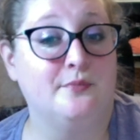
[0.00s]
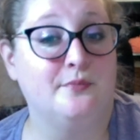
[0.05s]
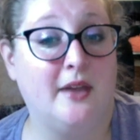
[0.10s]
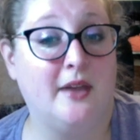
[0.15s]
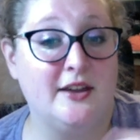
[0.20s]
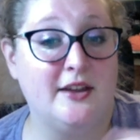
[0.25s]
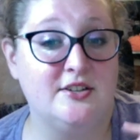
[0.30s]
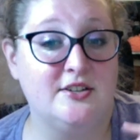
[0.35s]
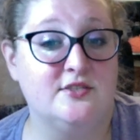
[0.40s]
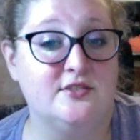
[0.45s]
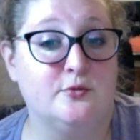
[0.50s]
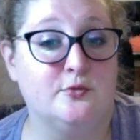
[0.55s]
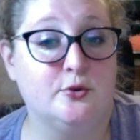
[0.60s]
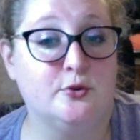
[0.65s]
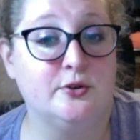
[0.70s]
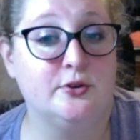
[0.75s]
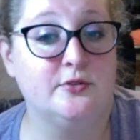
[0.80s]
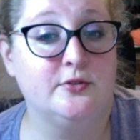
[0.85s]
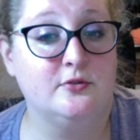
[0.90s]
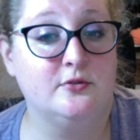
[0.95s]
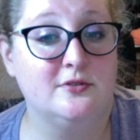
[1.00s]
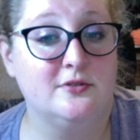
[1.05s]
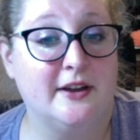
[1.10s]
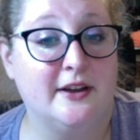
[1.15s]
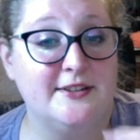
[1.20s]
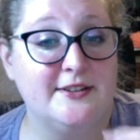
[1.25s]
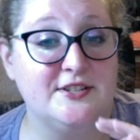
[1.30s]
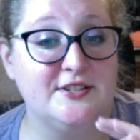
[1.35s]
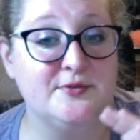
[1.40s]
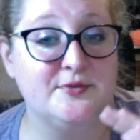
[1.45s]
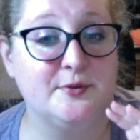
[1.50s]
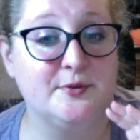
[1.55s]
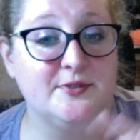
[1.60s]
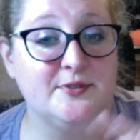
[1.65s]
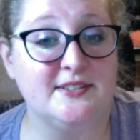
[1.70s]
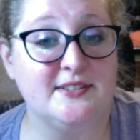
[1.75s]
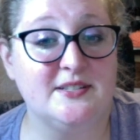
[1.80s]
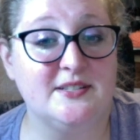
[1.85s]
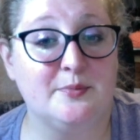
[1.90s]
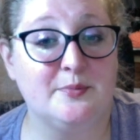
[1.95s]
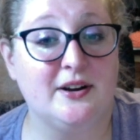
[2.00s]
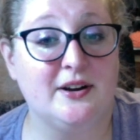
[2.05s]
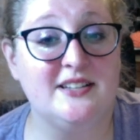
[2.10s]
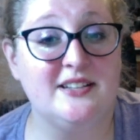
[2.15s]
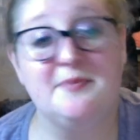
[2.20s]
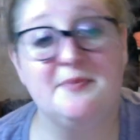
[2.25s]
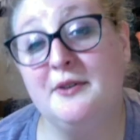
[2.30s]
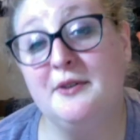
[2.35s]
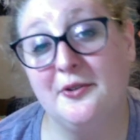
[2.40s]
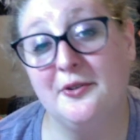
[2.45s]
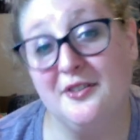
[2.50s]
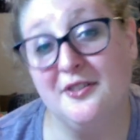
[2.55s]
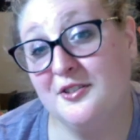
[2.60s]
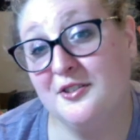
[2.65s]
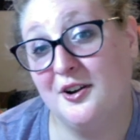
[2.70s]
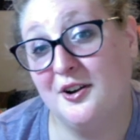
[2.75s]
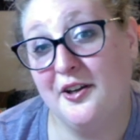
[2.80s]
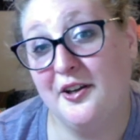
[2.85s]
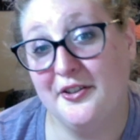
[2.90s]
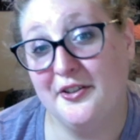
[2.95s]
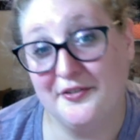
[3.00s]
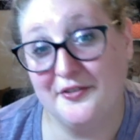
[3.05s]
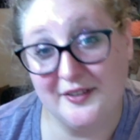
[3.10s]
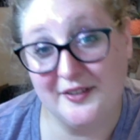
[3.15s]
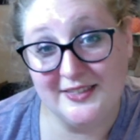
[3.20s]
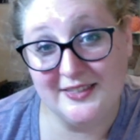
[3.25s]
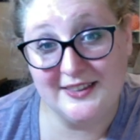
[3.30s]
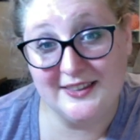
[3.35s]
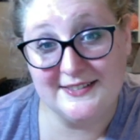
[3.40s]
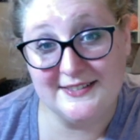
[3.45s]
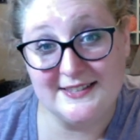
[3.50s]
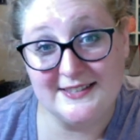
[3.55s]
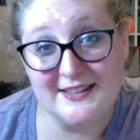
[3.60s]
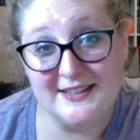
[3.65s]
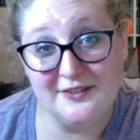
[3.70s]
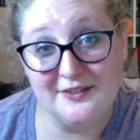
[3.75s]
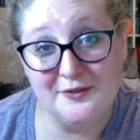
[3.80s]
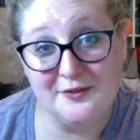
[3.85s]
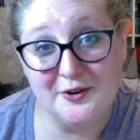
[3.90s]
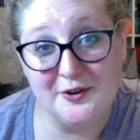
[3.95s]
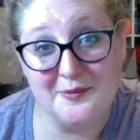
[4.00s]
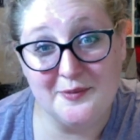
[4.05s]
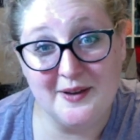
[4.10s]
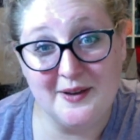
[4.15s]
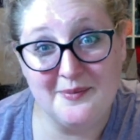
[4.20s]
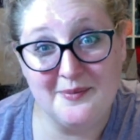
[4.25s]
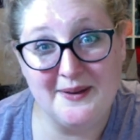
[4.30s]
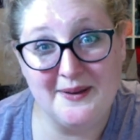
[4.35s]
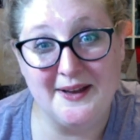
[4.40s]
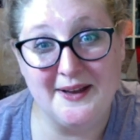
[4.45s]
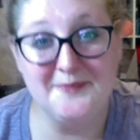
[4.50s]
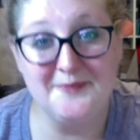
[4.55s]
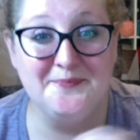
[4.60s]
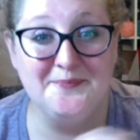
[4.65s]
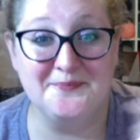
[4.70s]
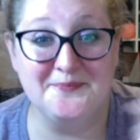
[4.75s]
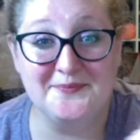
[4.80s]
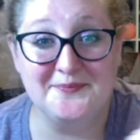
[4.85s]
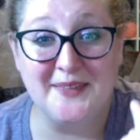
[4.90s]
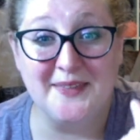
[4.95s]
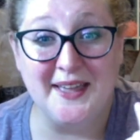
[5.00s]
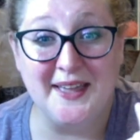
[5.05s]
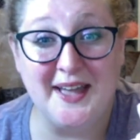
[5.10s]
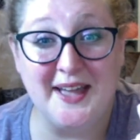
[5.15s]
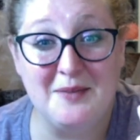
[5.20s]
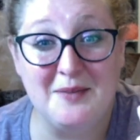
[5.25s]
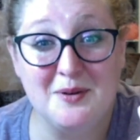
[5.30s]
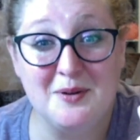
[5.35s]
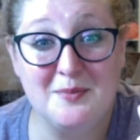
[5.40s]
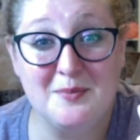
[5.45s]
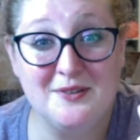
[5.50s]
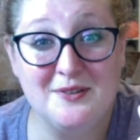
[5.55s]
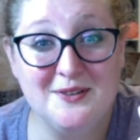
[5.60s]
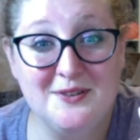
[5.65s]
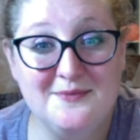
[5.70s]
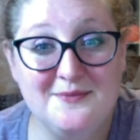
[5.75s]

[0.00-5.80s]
I just ruined the surprise, but know that there are other fun things in there for you, Pat. I purple you.